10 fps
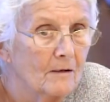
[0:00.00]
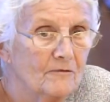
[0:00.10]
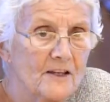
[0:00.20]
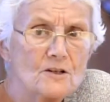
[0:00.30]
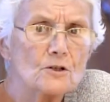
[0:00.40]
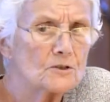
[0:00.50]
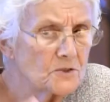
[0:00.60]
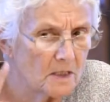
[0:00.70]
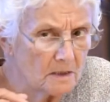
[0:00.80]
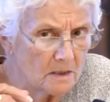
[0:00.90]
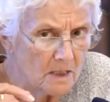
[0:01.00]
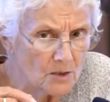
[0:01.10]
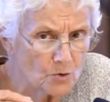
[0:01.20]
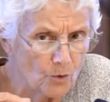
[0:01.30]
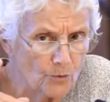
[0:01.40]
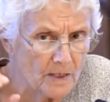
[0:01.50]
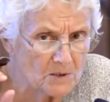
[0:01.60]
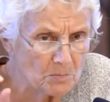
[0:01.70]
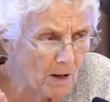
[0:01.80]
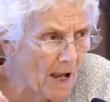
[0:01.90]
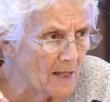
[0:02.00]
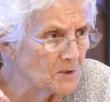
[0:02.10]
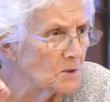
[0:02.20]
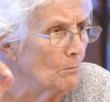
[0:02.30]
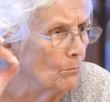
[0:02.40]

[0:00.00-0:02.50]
Venial sin is only spots.